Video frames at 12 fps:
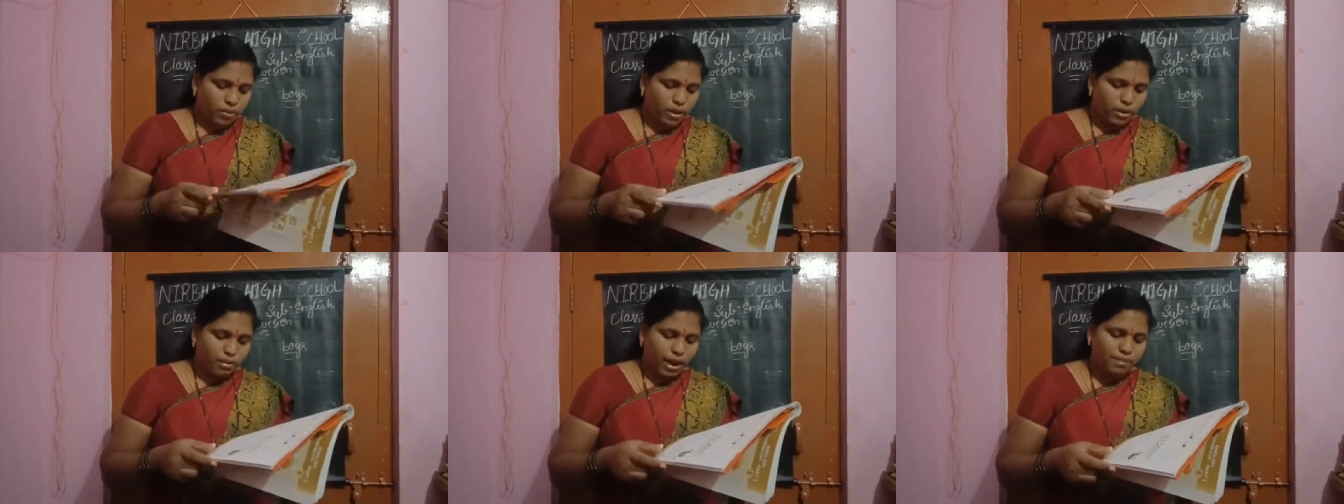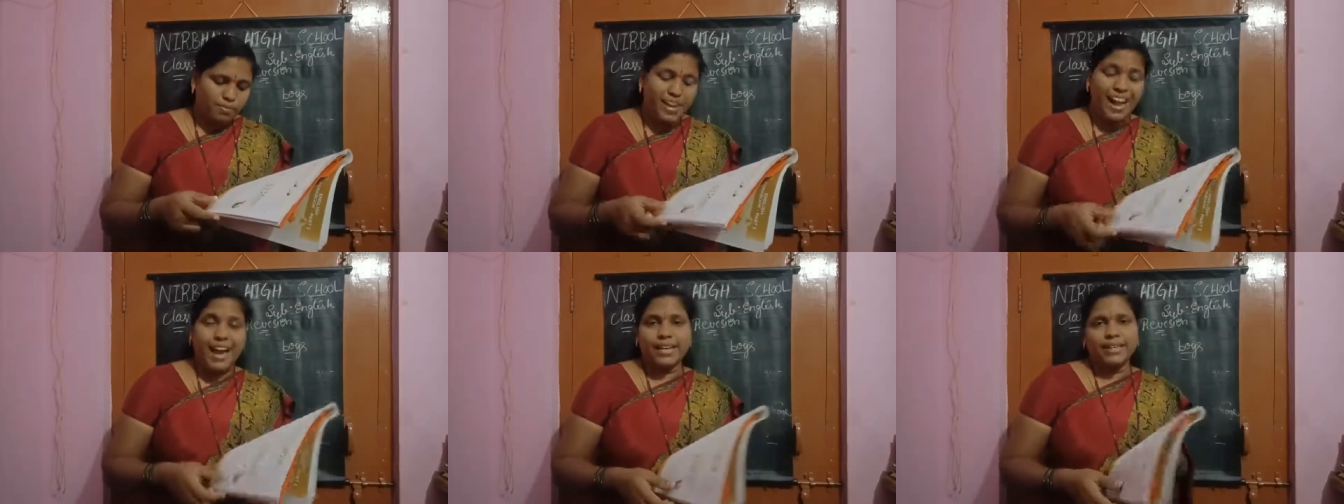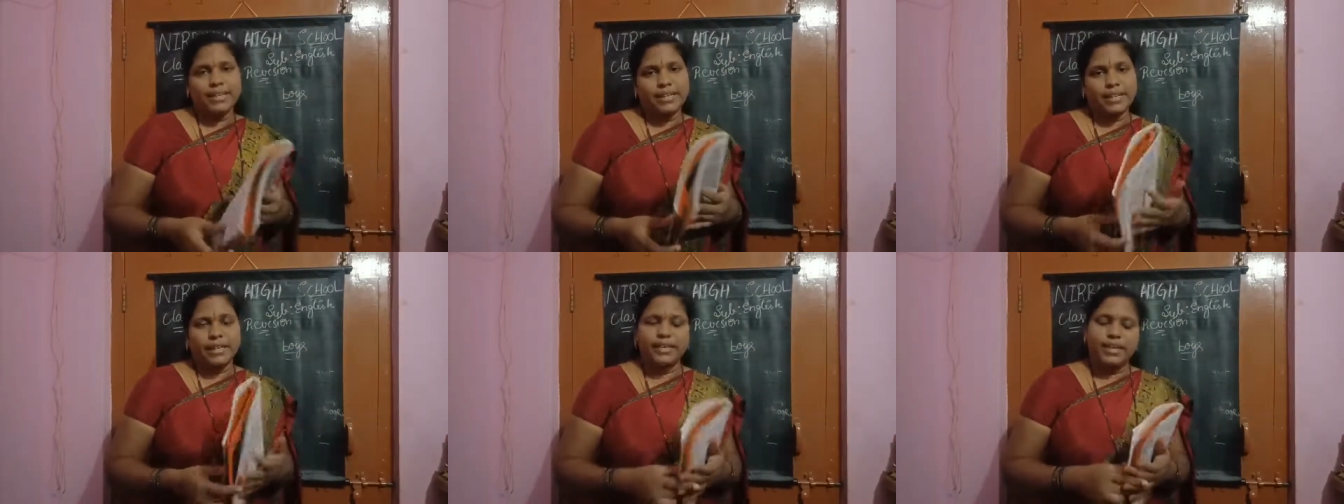Run behind the
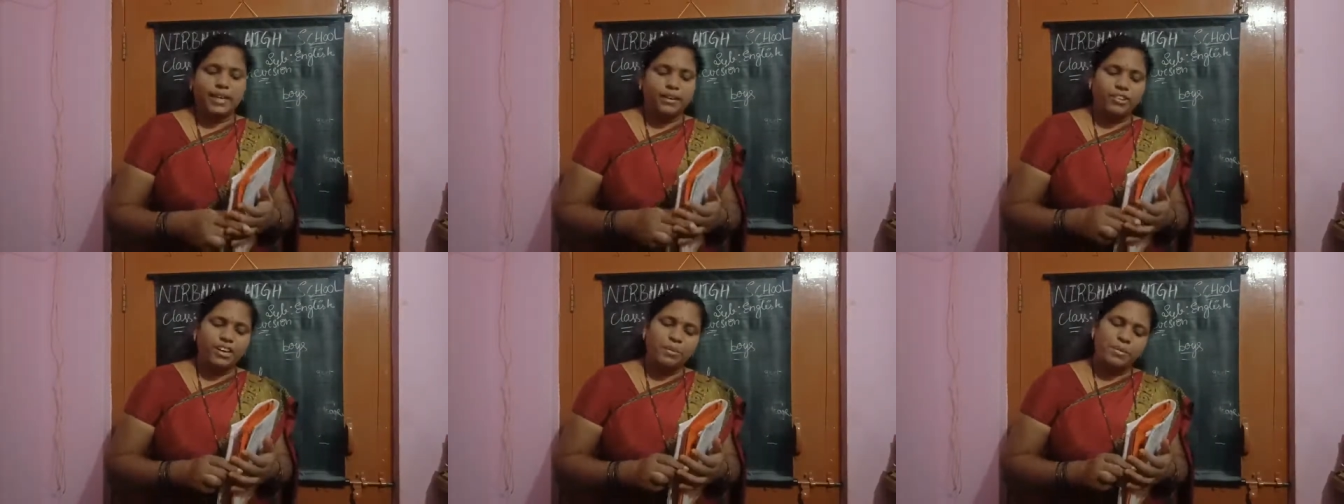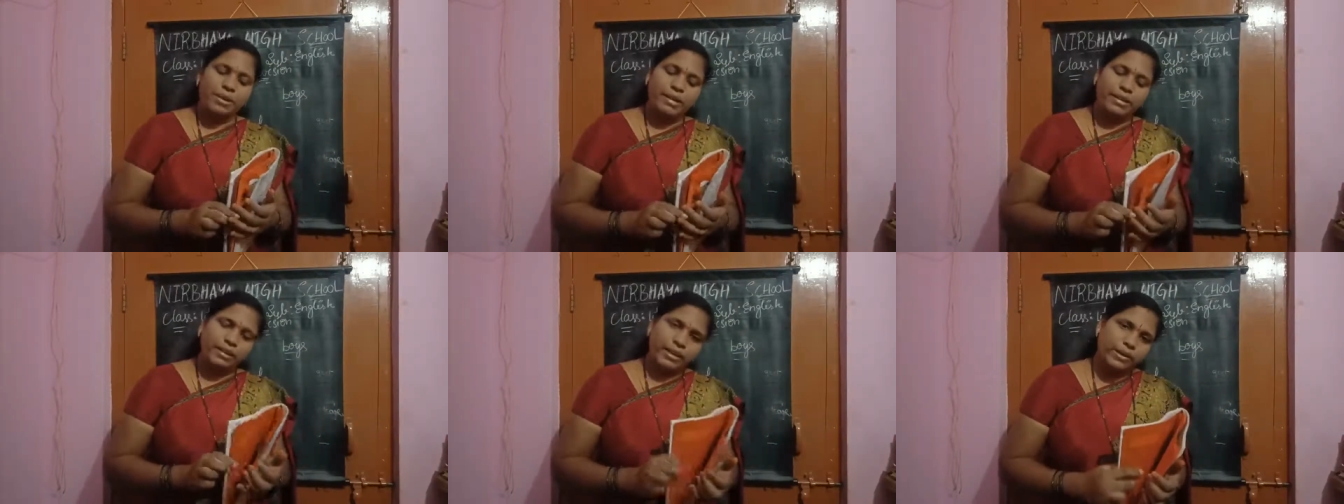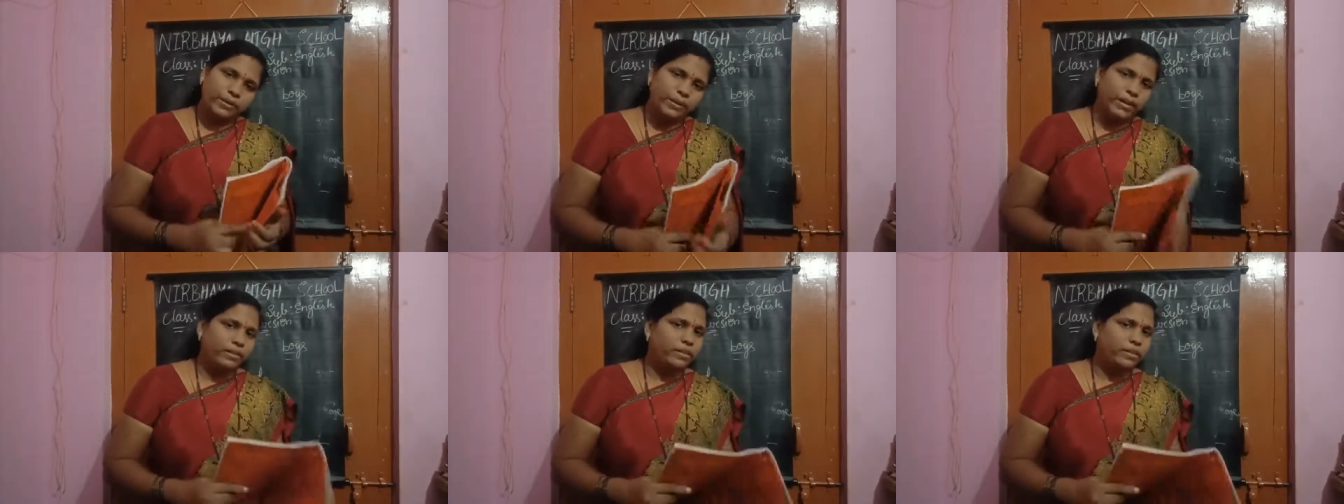deer. Deer will remain deer only.